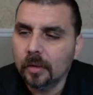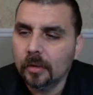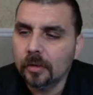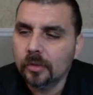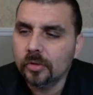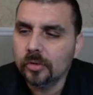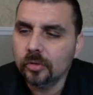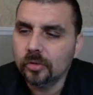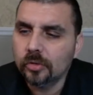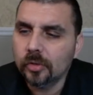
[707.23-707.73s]

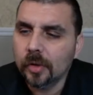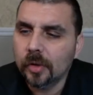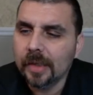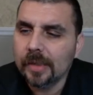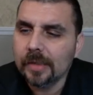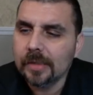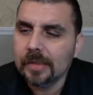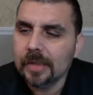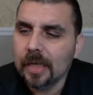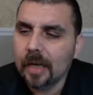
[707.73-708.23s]
Jojo
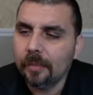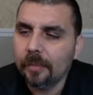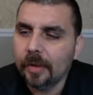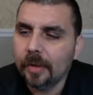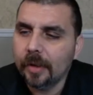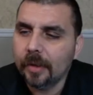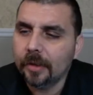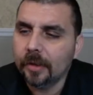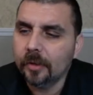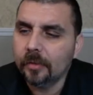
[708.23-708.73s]
AZ, I
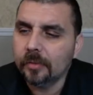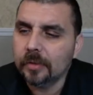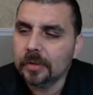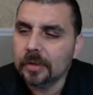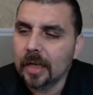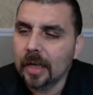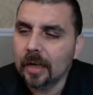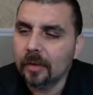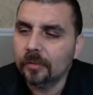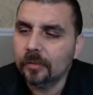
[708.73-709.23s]
bet Grillo
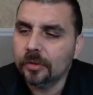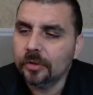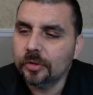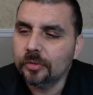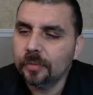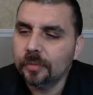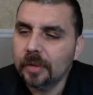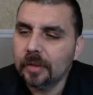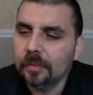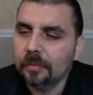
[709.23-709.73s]
was like, "What
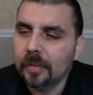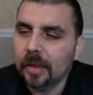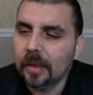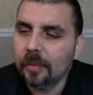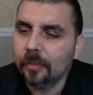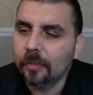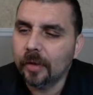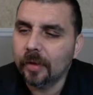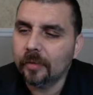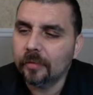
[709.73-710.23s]
you mean
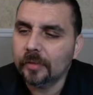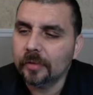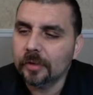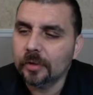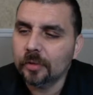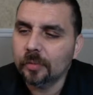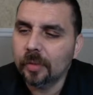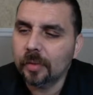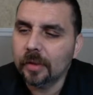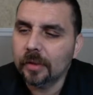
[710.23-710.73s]
make breakfast?
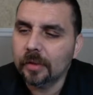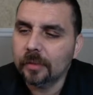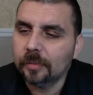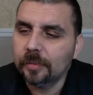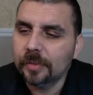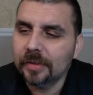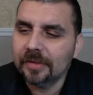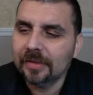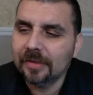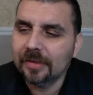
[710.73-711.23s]
There's plenty of
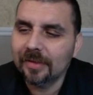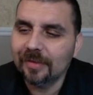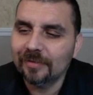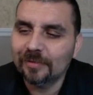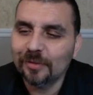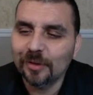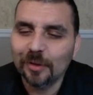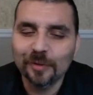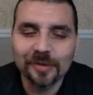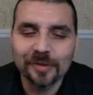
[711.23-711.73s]
pizza
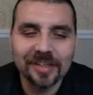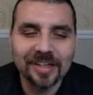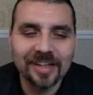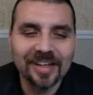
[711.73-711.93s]
left over."